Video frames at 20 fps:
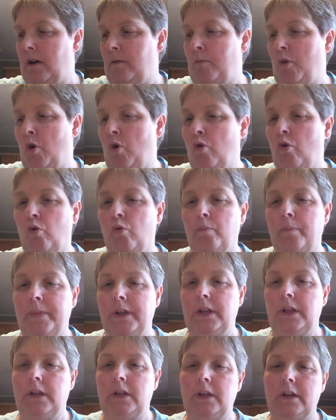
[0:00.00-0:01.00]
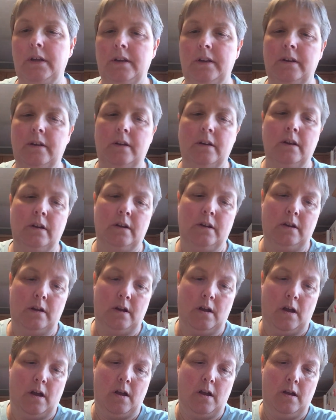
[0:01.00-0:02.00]
I'm hoping
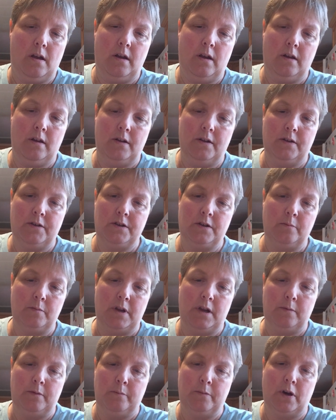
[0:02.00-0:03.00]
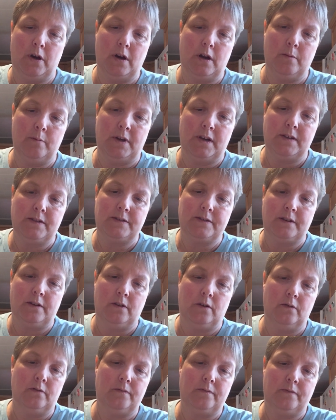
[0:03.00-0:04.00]
to maybe buy
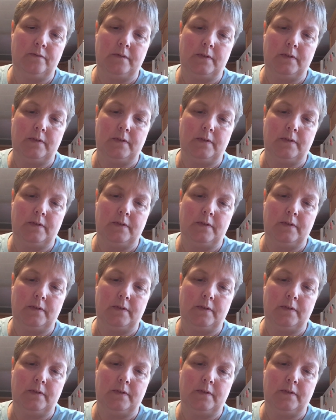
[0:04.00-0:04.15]
myself